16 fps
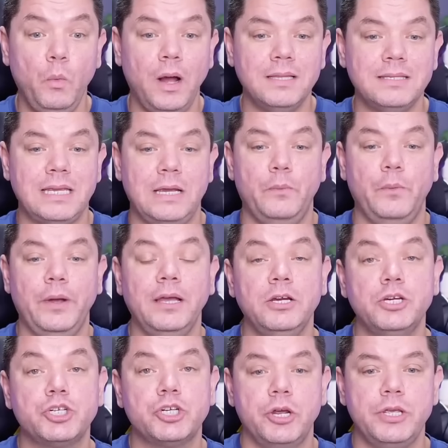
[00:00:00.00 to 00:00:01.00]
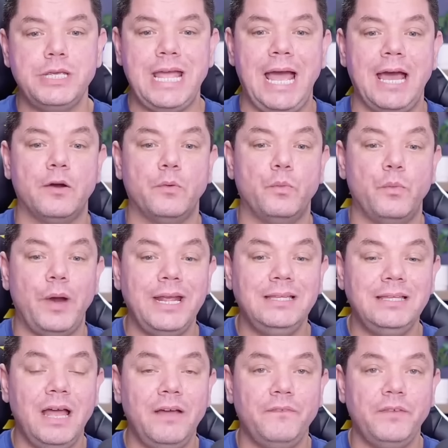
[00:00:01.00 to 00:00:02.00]
once and we're going to show you how to
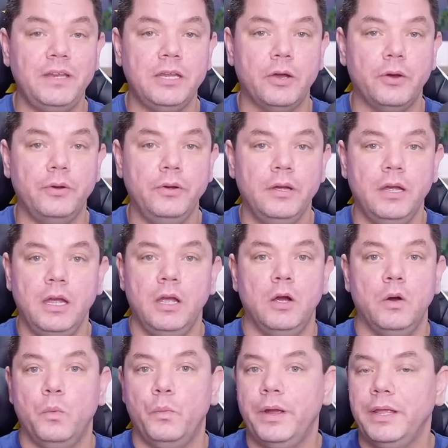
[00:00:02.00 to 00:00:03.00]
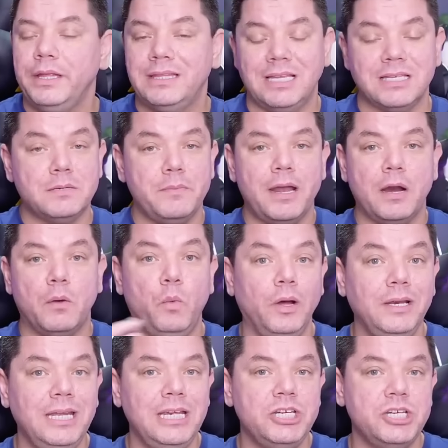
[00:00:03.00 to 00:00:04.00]
rank that video with, doesn't matter
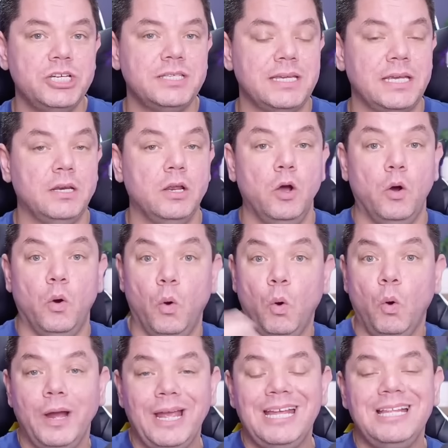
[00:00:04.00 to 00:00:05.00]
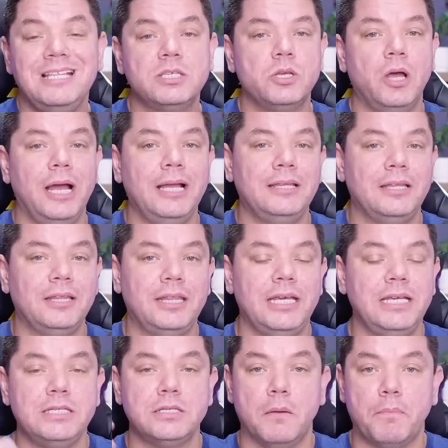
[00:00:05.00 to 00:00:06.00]
what niche it's in, or inside
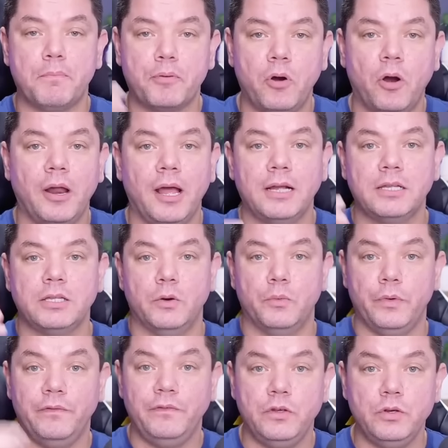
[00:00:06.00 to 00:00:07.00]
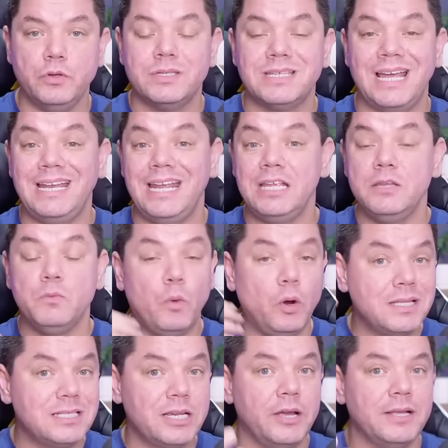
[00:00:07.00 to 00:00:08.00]
these product reviews. And then
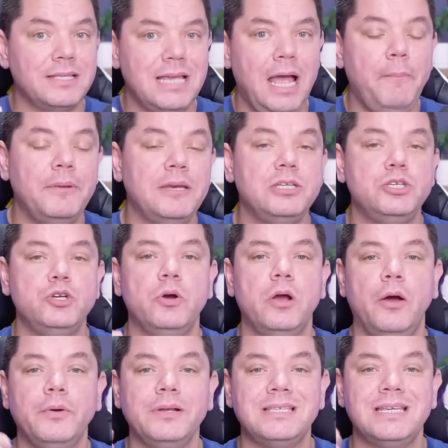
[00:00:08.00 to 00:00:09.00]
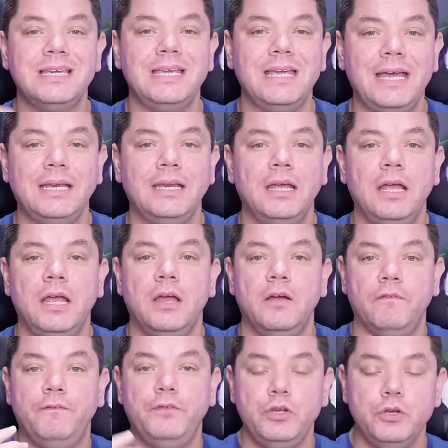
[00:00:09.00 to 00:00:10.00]
what's going to happen is you're going to get
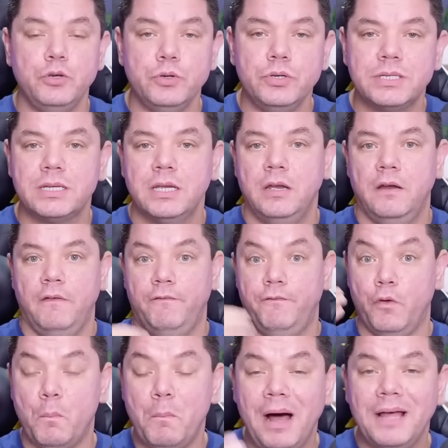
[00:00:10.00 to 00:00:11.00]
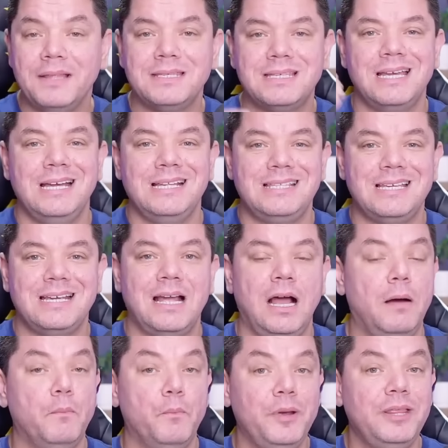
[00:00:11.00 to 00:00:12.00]
views for months to
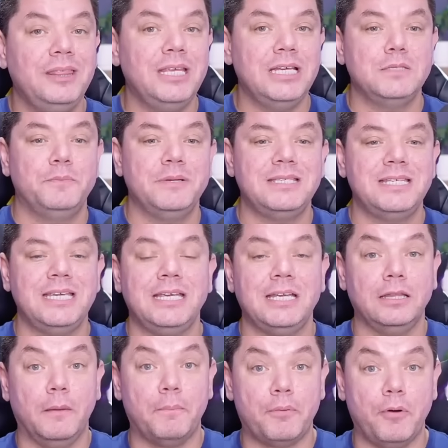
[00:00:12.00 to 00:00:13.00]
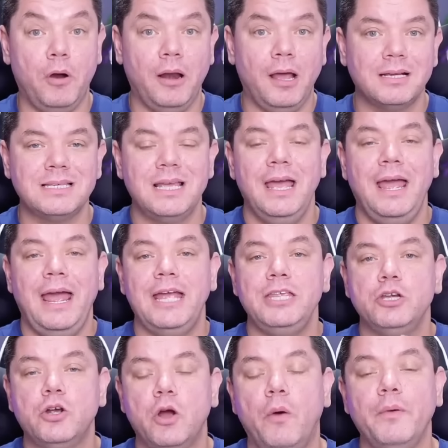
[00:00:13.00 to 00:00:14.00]
come with these particular products,
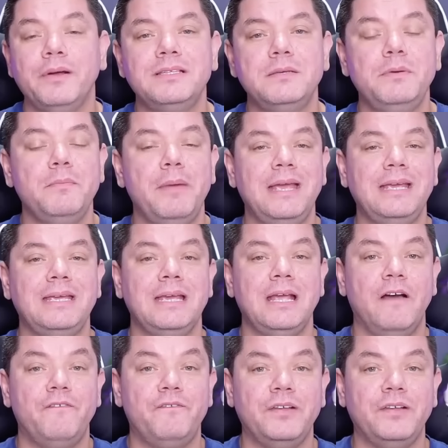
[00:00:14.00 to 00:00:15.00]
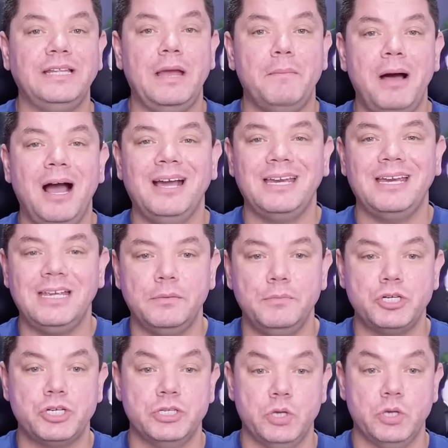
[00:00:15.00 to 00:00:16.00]
and you're going to be making affiliate marketing
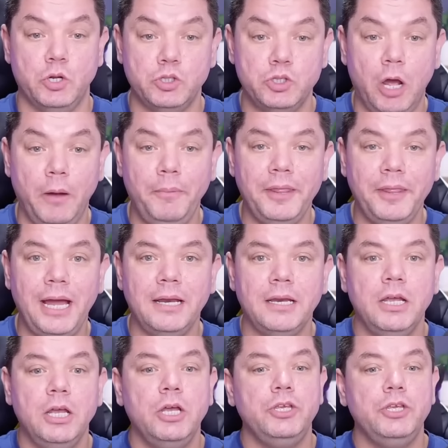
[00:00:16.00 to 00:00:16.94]
commissions. On top of that,